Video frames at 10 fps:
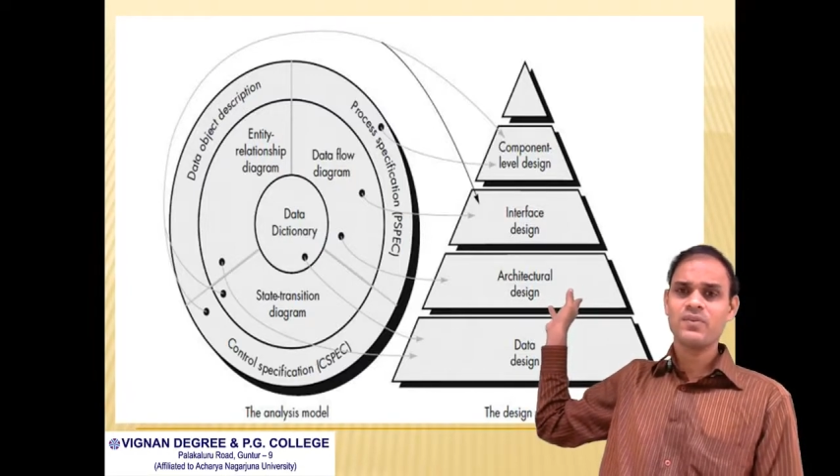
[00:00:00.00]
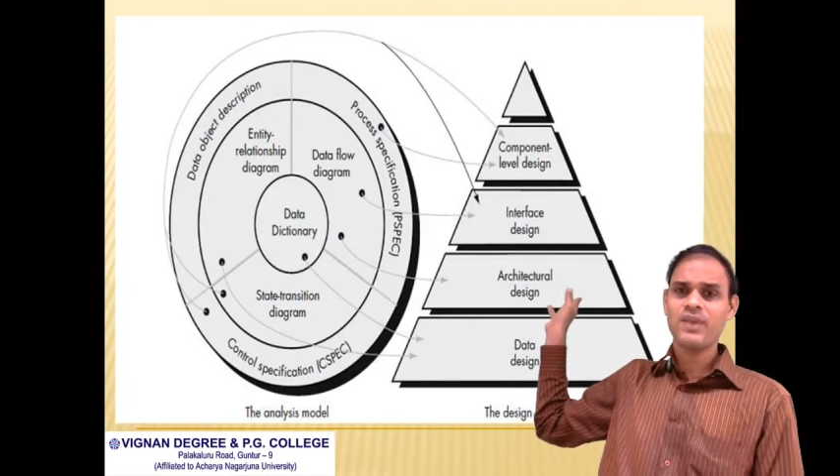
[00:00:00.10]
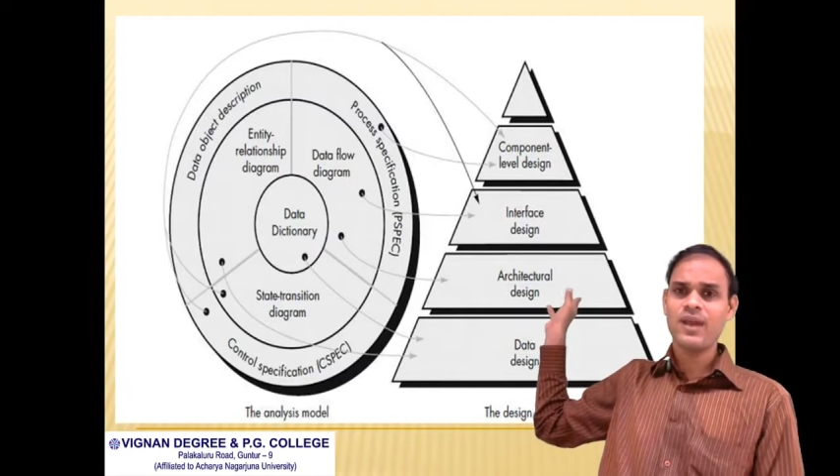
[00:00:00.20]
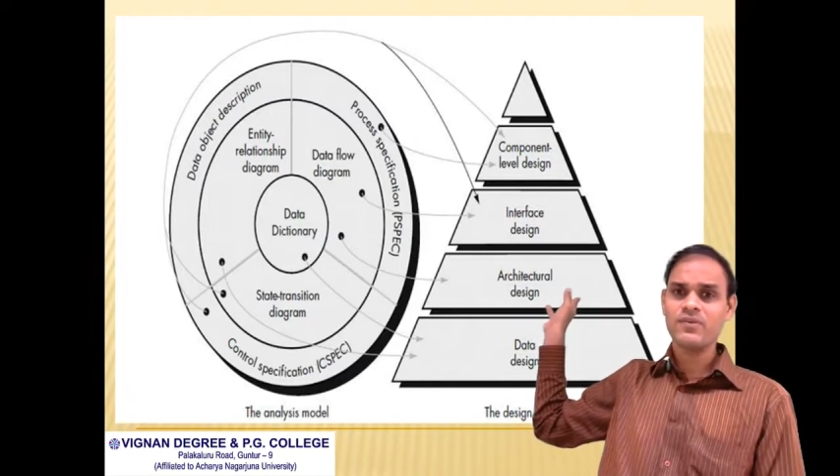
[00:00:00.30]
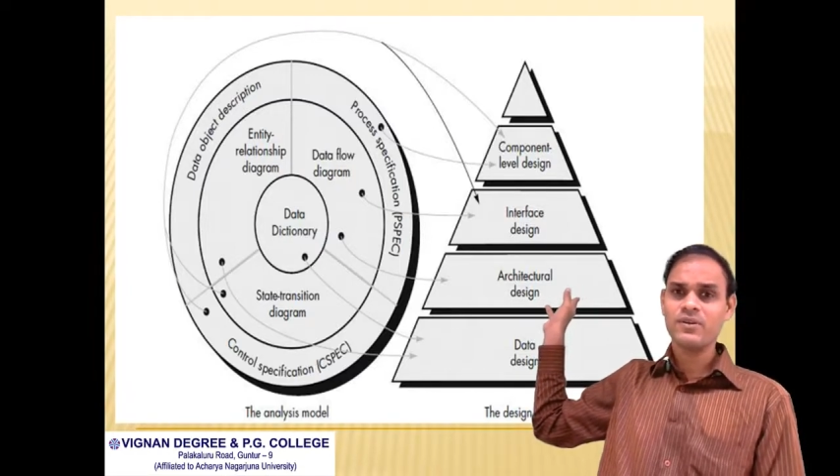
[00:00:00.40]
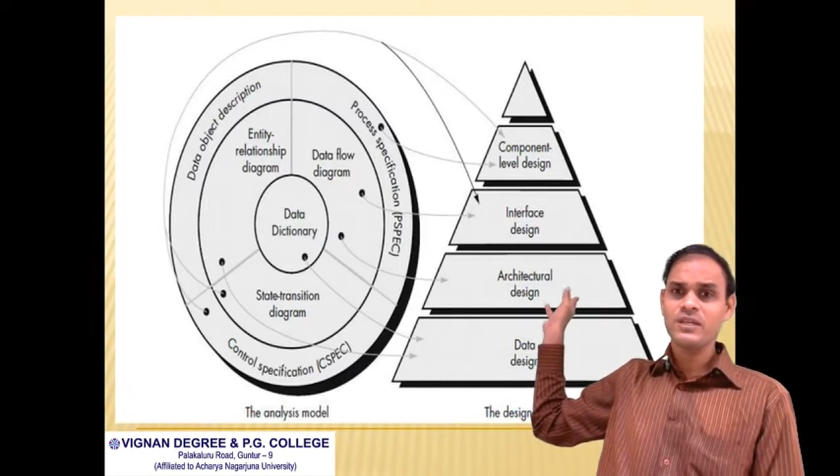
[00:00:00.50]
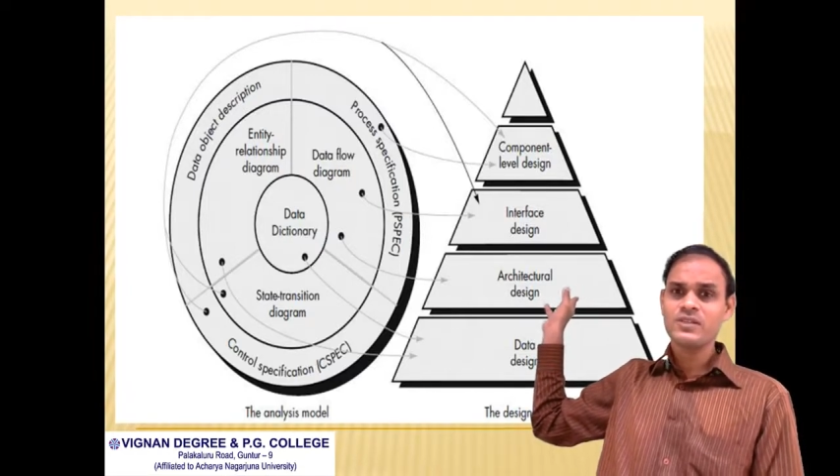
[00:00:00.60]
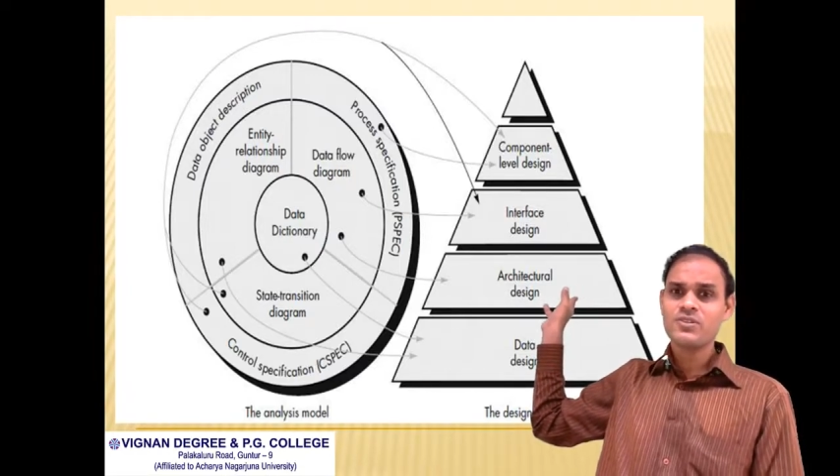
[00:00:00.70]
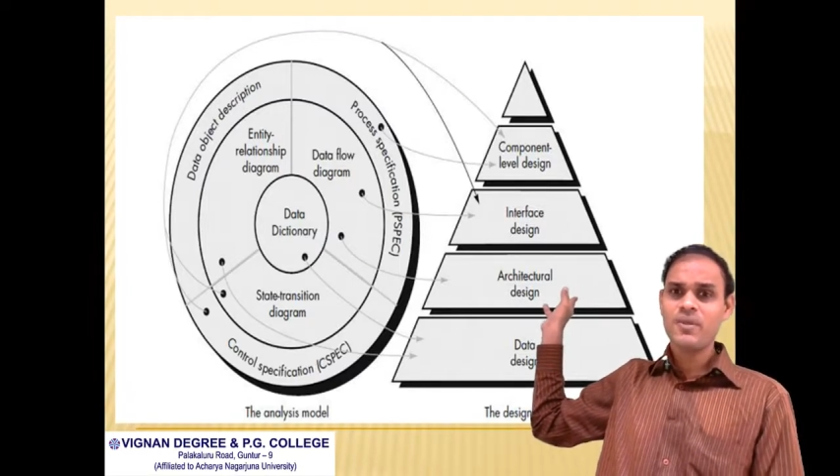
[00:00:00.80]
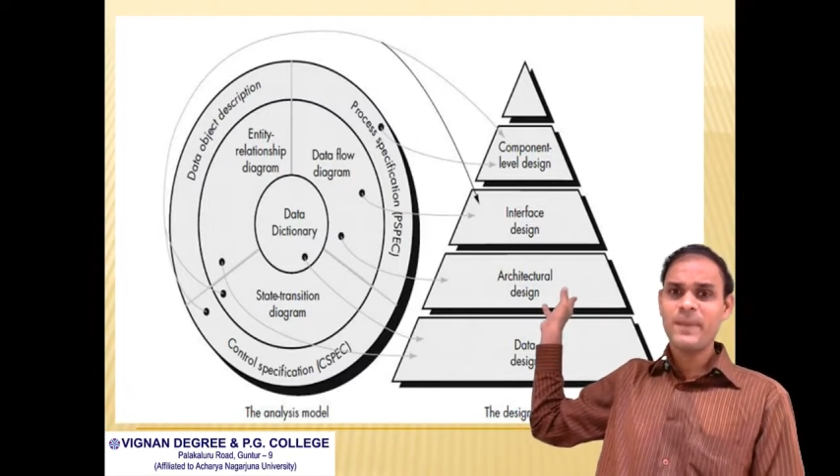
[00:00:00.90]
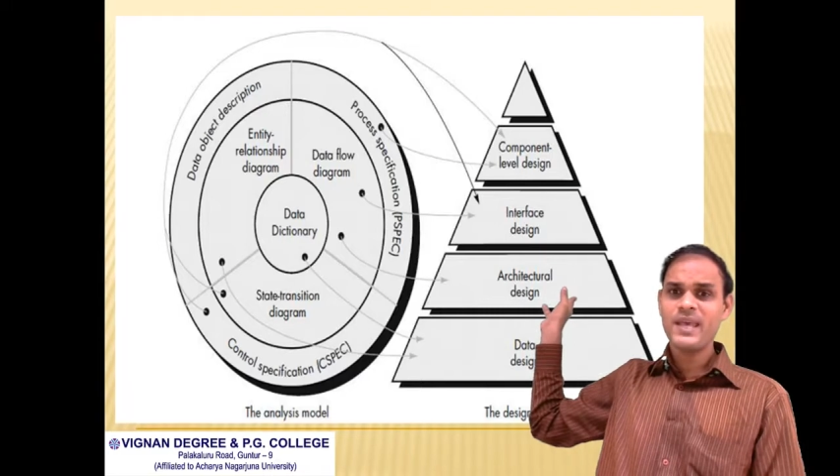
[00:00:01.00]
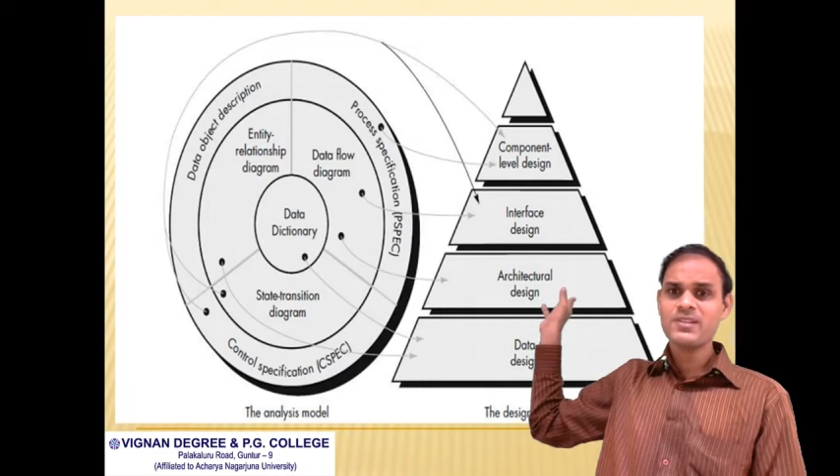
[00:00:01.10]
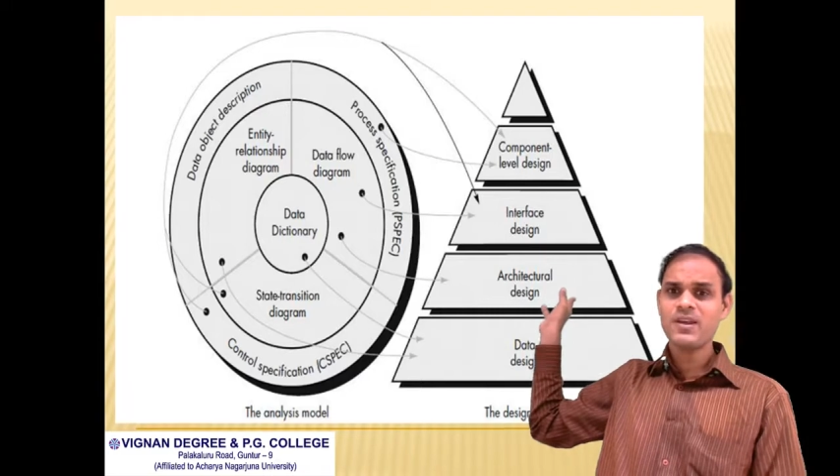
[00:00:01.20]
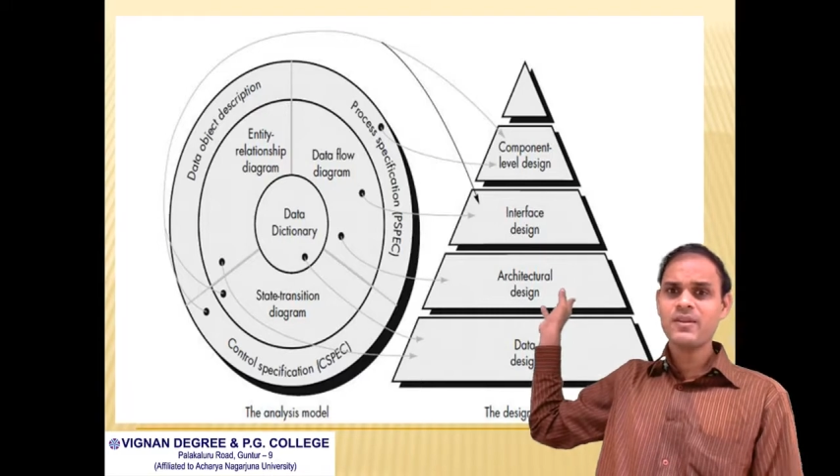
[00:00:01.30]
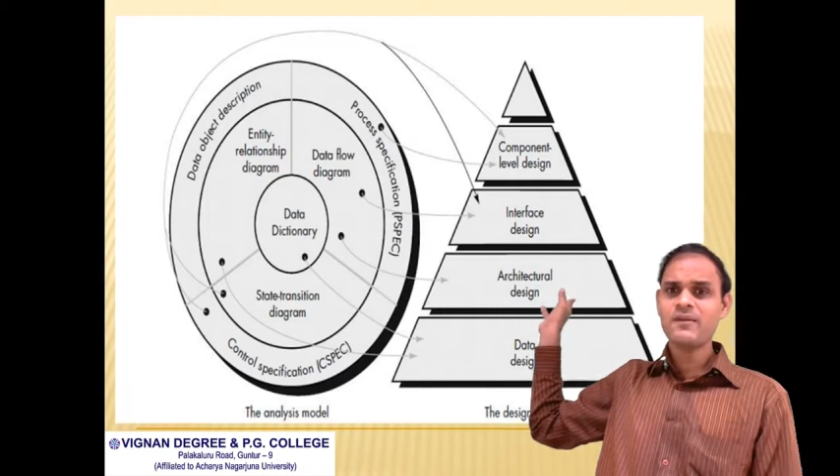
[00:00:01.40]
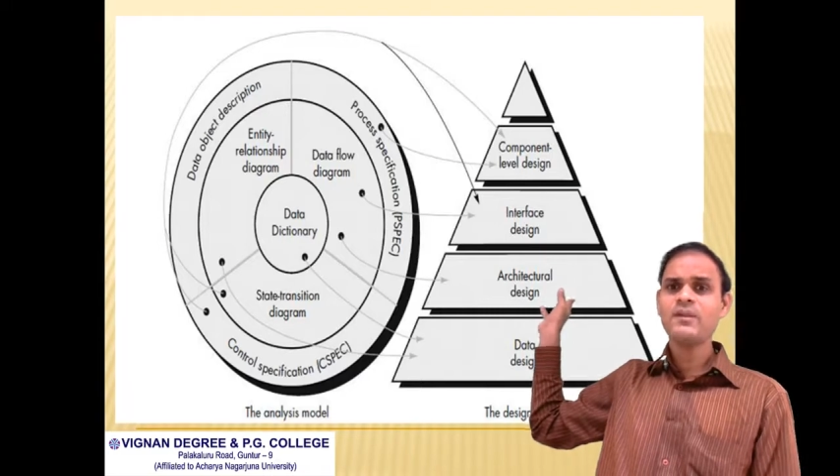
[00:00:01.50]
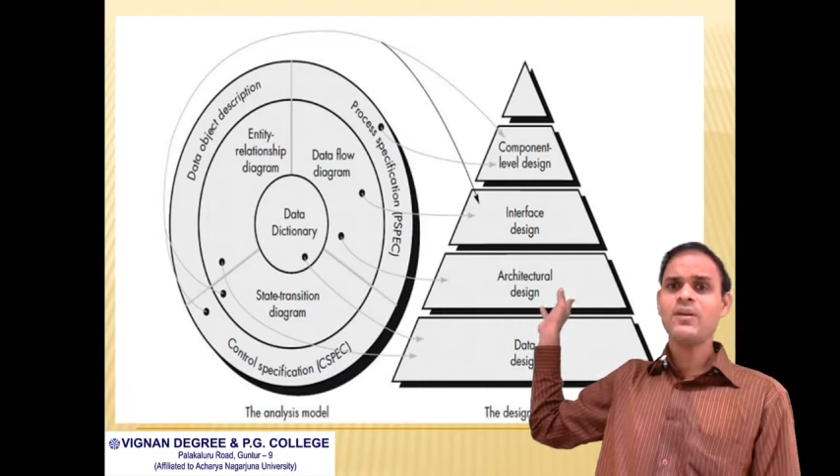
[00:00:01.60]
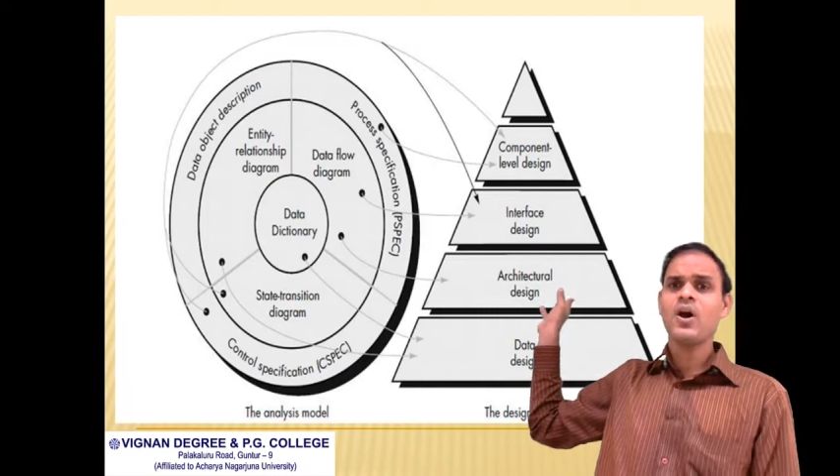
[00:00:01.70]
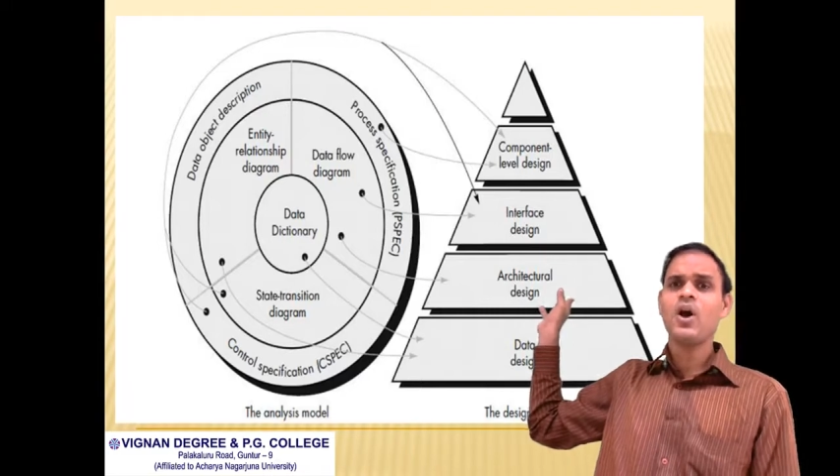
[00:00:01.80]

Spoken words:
you have to. So based on that,